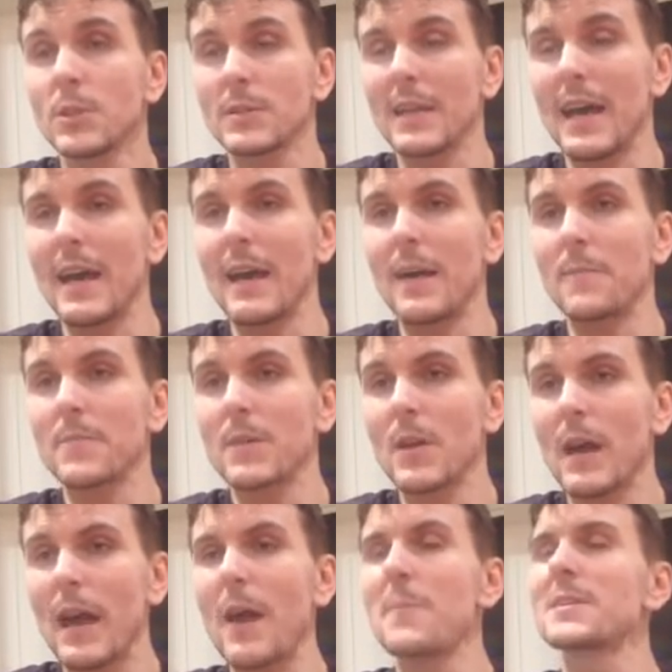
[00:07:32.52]
Good.
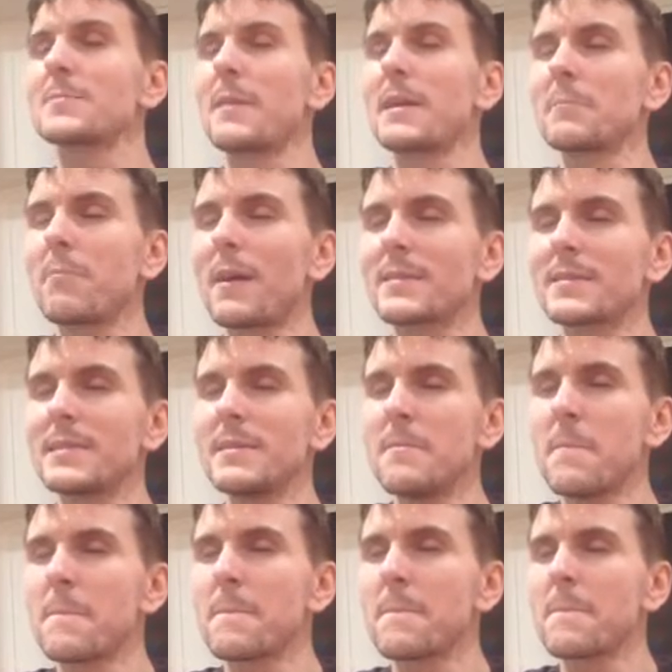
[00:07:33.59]
How am I spelling partie?